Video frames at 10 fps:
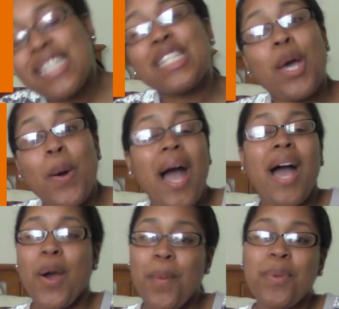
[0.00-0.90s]
So I
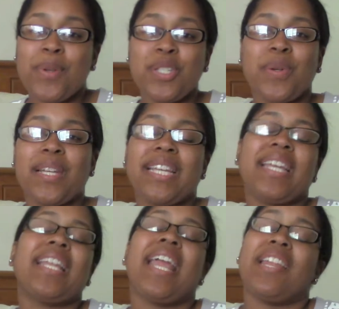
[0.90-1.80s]
hope you enjoyed
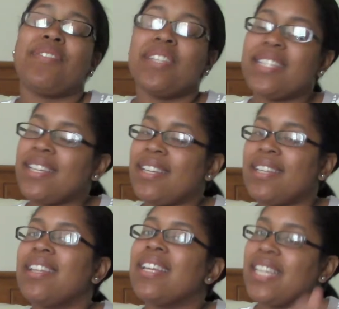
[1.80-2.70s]
it, and if you
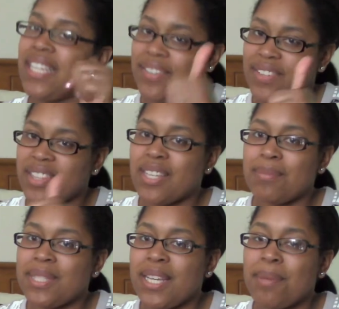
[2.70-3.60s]
did, give it a
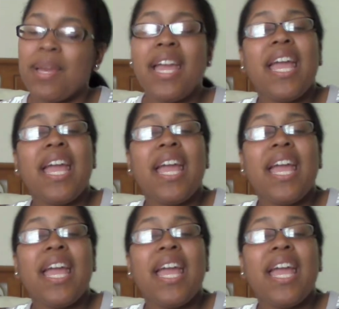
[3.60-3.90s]
thumbs up.